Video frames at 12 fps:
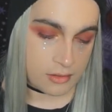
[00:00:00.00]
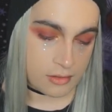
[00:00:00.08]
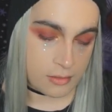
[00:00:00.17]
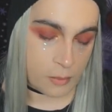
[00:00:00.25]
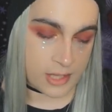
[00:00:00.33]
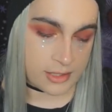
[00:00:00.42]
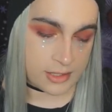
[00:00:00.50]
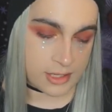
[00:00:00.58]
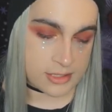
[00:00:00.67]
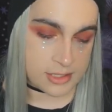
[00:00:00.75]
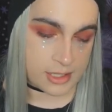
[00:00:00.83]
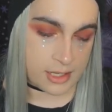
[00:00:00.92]
the way that I
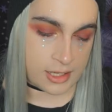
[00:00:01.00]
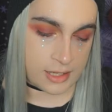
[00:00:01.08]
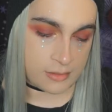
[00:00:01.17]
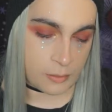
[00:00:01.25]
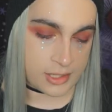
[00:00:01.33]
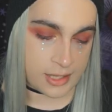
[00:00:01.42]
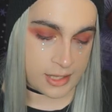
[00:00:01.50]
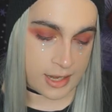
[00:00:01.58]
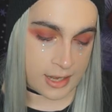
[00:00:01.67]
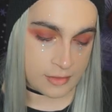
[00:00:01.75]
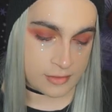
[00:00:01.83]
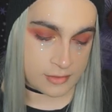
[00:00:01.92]
did it and the way that I
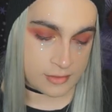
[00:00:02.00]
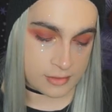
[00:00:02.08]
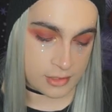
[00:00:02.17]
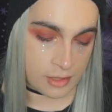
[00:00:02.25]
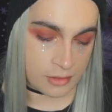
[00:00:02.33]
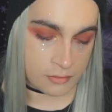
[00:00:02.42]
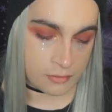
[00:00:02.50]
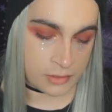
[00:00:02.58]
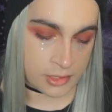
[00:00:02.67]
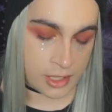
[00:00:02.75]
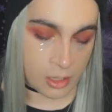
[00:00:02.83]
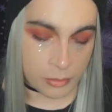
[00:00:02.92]
access the color
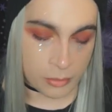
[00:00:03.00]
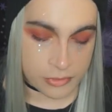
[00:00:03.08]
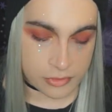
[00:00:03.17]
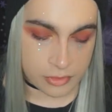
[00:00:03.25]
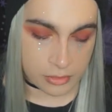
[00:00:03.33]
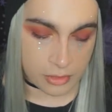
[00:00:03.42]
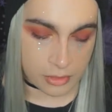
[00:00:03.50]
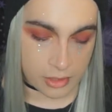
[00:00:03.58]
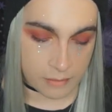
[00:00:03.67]
really helps to